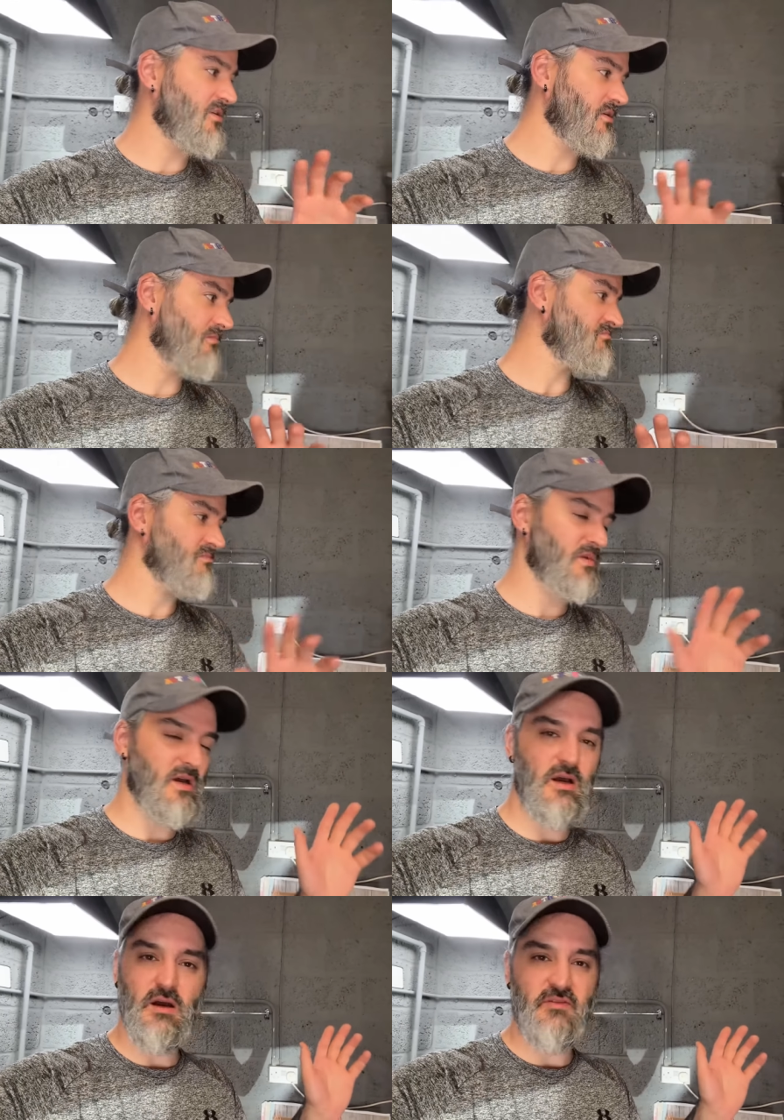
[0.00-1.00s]
you
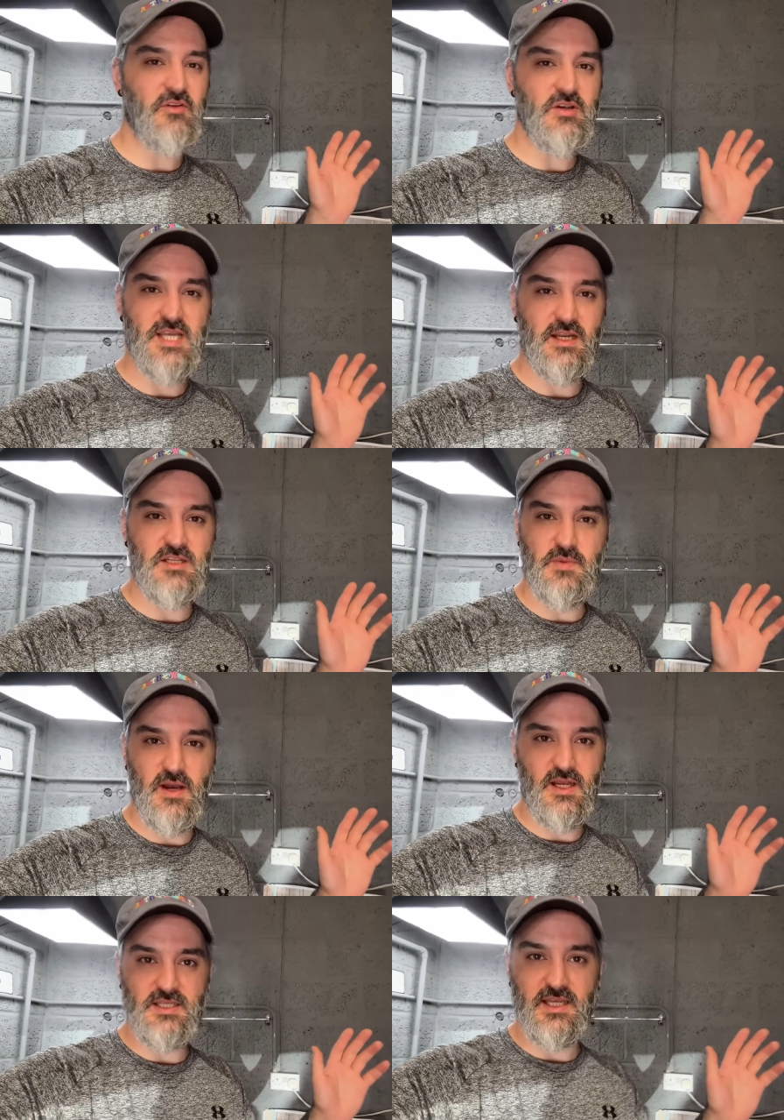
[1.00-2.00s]
a few seconds per
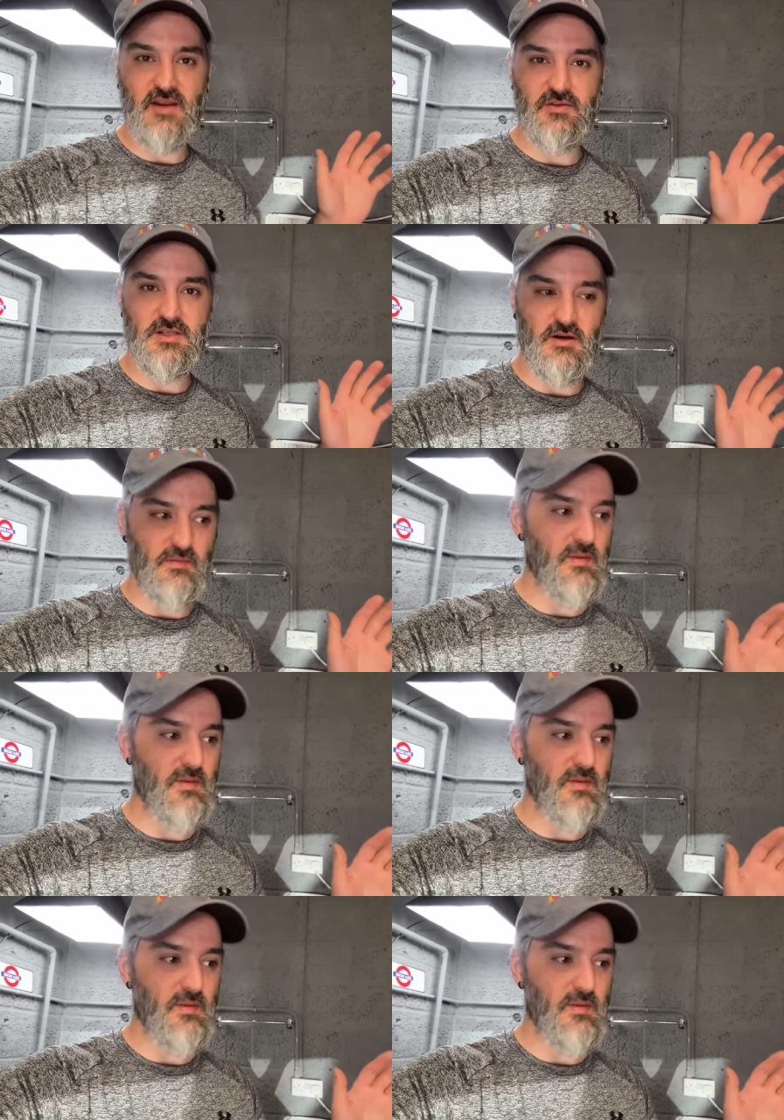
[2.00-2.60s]
listing every time.